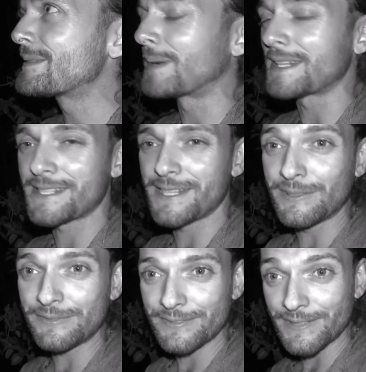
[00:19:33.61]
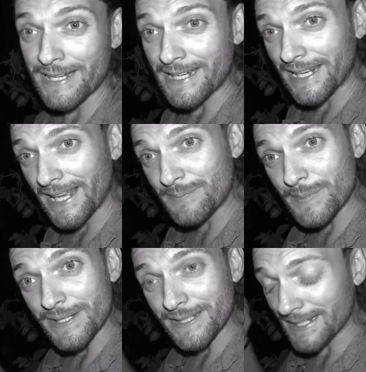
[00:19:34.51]
in myself. And it led
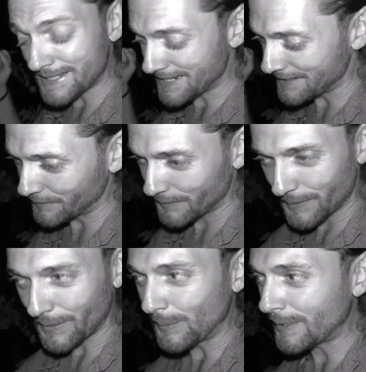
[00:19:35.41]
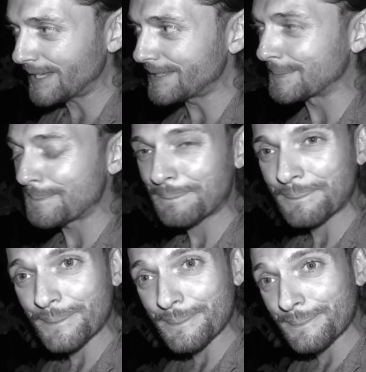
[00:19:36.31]
me and it said, okay,
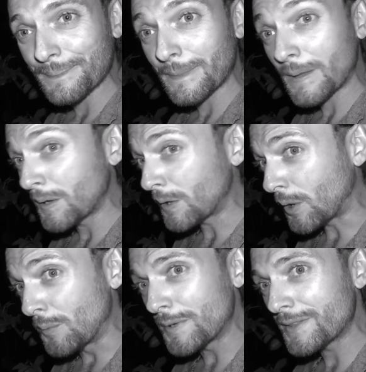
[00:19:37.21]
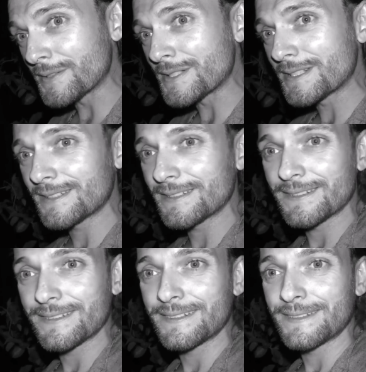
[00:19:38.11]
come with us.
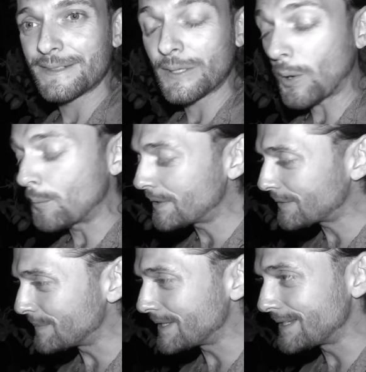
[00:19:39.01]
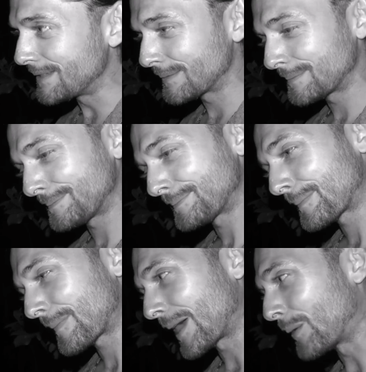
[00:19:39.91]
Come with me,
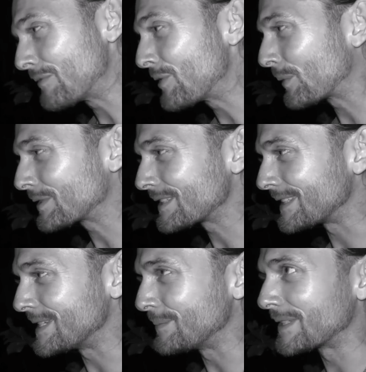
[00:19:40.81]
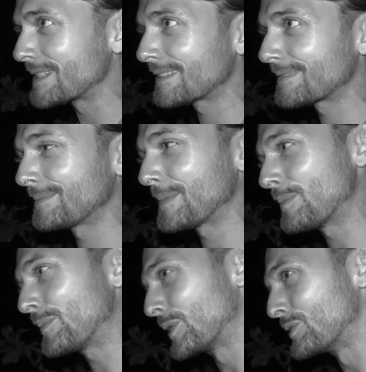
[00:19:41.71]
however you want to deem it,
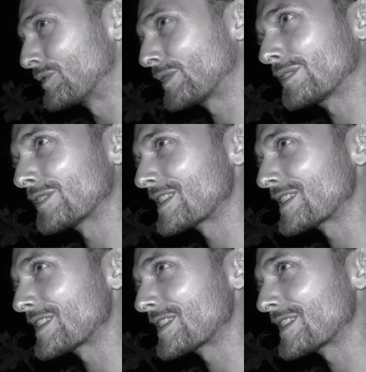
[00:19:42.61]
plural or a